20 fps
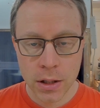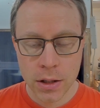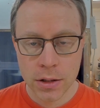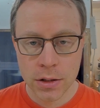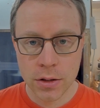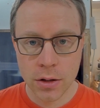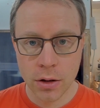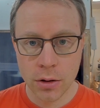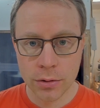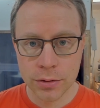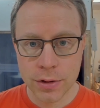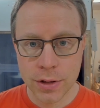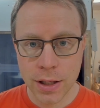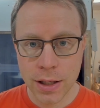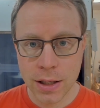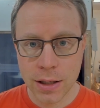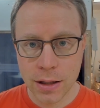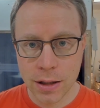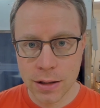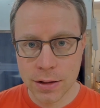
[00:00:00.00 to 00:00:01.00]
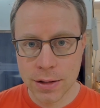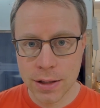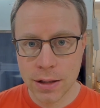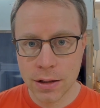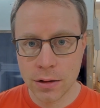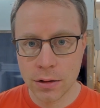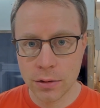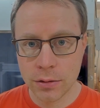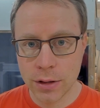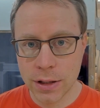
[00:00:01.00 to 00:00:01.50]
So take a
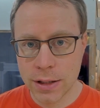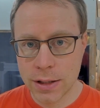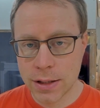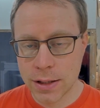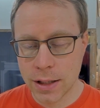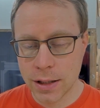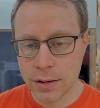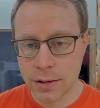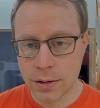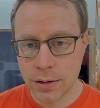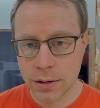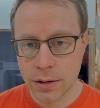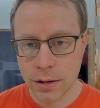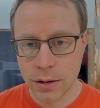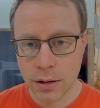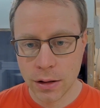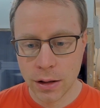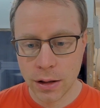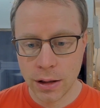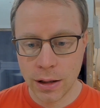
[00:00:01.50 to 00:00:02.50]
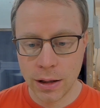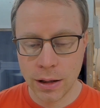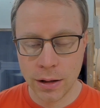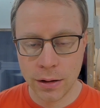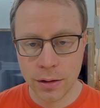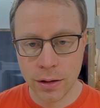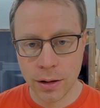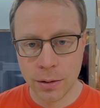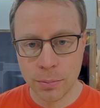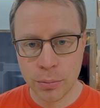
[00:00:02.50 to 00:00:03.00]
single reed set
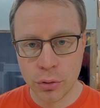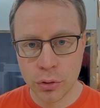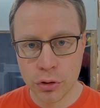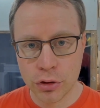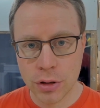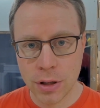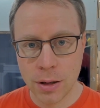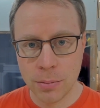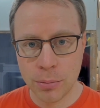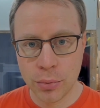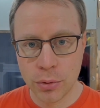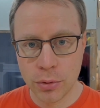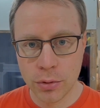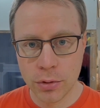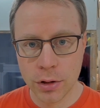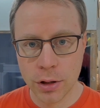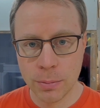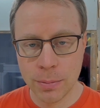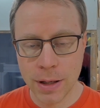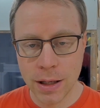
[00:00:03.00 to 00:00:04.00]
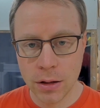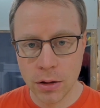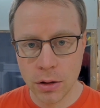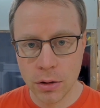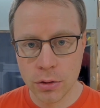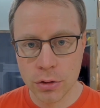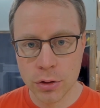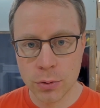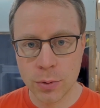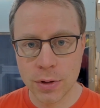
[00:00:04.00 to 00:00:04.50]
and push and pull the
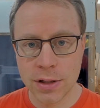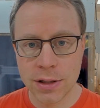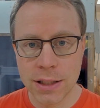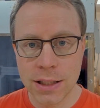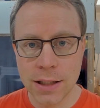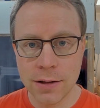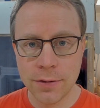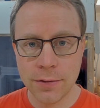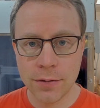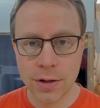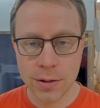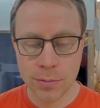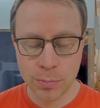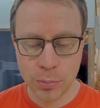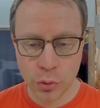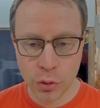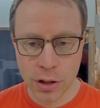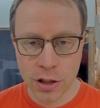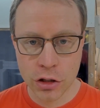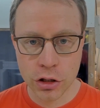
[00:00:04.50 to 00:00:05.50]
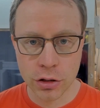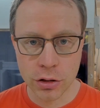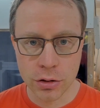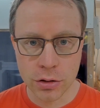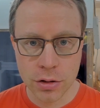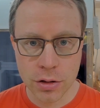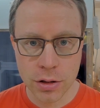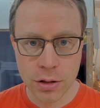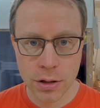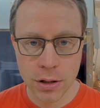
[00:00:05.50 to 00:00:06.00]
bellows with different
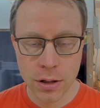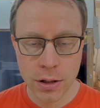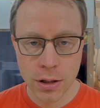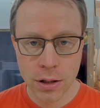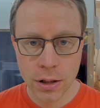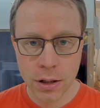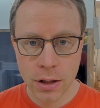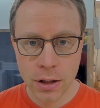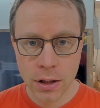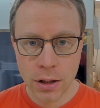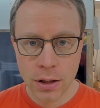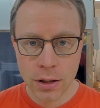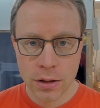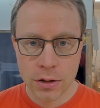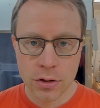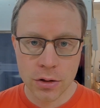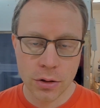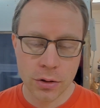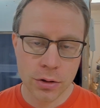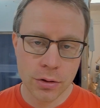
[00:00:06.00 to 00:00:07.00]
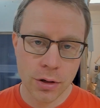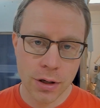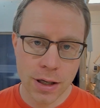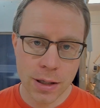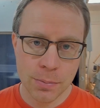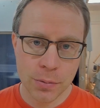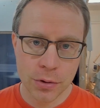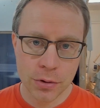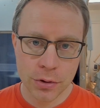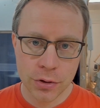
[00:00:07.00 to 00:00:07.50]
pressures. So you're
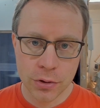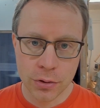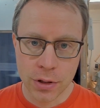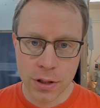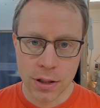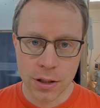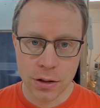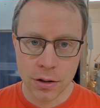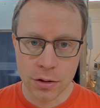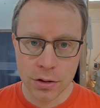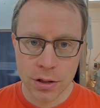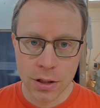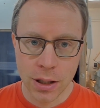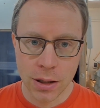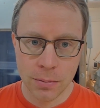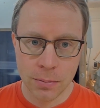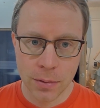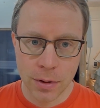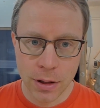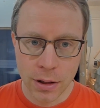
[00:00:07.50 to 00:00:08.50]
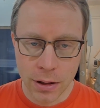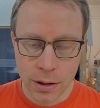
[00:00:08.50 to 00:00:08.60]
able to hear some